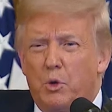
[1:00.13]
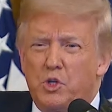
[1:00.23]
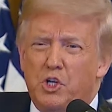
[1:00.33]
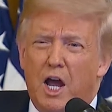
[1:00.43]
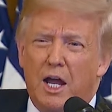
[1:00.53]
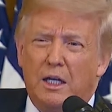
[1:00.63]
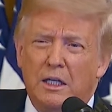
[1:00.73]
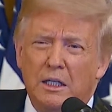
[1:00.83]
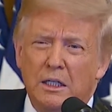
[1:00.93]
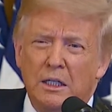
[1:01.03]
were
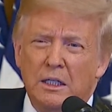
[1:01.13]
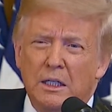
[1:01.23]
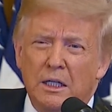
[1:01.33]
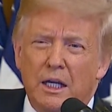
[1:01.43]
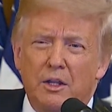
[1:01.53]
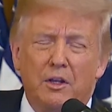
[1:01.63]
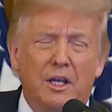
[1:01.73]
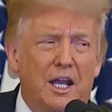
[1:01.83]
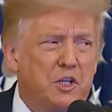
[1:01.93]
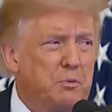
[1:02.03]
shot in the
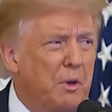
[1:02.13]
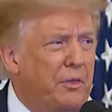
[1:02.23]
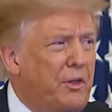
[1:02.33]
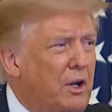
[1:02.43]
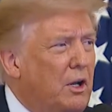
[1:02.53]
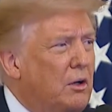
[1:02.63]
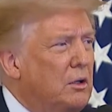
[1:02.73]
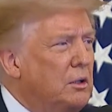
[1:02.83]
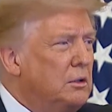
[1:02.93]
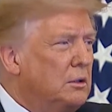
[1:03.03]
last month
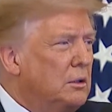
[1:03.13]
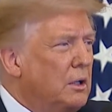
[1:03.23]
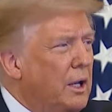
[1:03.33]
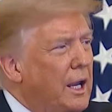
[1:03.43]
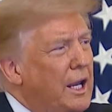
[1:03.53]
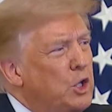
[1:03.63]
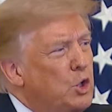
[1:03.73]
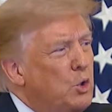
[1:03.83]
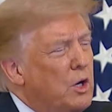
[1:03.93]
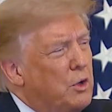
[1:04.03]
alone, a
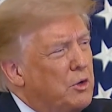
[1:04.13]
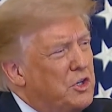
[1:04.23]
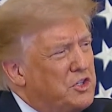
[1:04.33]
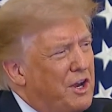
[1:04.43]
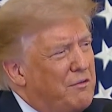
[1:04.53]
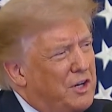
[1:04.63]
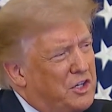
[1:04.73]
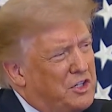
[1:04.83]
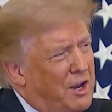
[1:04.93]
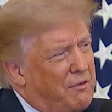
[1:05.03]

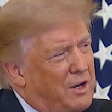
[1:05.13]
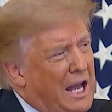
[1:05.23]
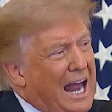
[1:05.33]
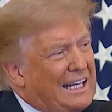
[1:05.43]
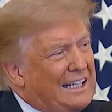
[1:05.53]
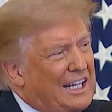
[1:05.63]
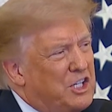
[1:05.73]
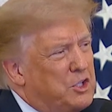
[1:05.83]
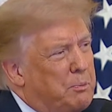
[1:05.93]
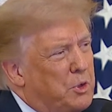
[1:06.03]
277 at
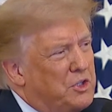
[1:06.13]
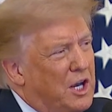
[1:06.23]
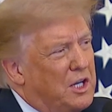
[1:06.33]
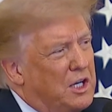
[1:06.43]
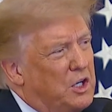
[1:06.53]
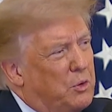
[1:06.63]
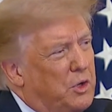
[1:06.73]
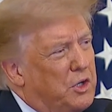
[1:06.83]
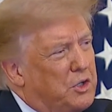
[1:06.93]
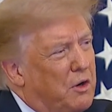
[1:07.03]
least percent
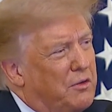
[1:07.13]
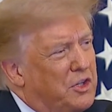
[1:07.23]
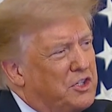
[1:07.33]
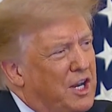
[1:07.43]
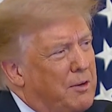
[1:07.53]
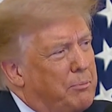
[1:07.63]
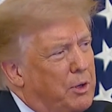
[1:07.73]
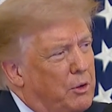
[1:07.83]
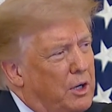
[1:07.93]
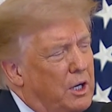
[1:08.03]
increase over the same
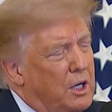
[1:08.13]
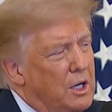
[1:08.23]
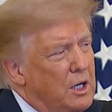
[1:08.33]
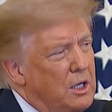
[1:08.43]
period